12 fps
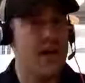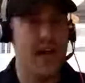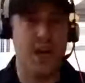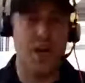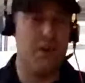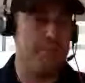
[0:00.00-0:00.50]

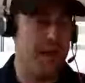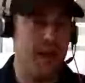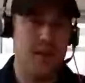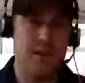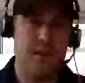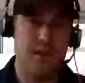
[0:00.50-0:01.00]
It could
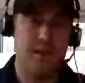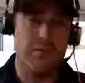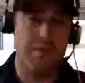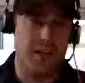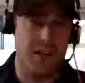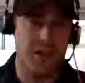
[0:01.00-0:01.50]
be
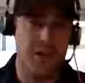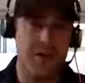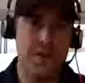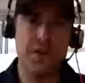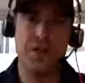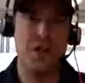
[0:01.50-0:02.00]
business
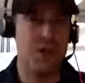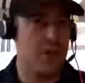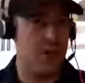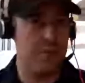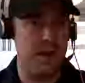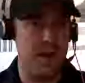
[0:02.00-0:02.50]
owners,
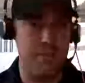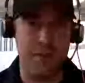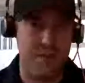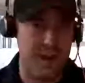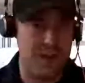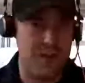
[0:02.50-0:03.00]
could be
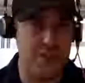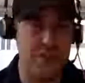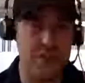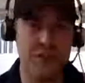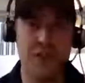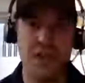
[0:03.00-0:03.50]

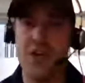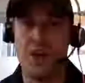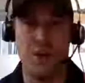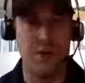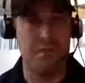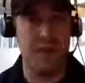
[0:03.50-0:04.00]
professionals,
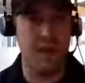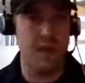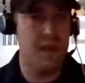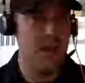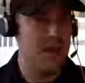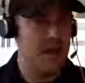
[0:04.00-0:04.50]
could
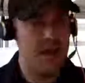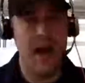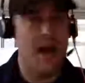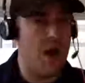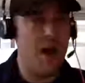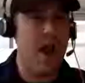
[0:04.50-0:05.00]
be
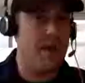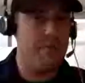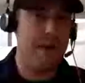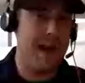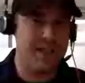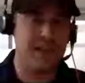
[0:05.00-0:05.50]
uh,
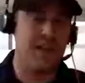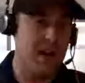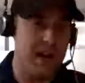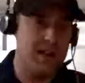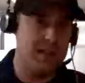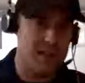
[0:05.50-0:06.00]
past
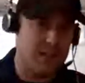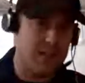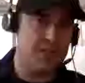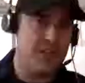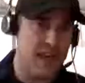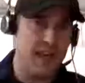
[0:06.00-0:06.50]
clients. Let's
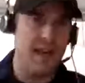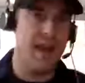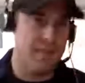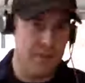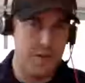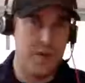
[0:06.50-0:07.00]
just say
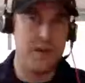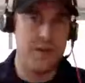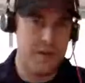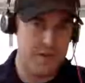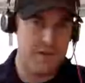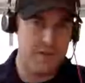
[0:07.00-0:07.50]

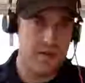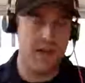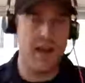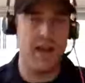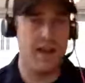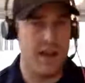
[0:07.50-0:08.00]
everyone.
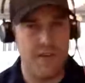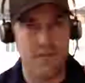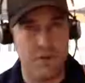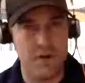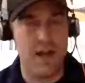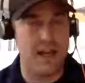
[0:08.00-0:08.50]
Okay,
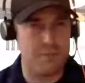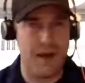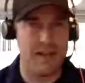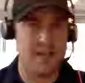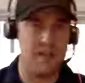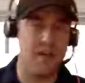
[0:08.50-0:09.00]
everyone has
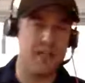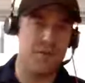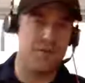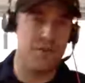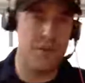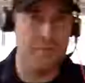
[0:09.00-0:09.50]
past clients
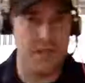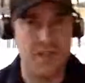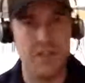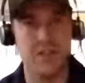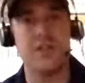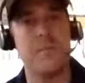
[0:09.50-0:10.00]
refer them
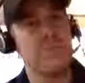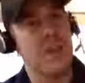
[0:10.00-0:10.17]
business.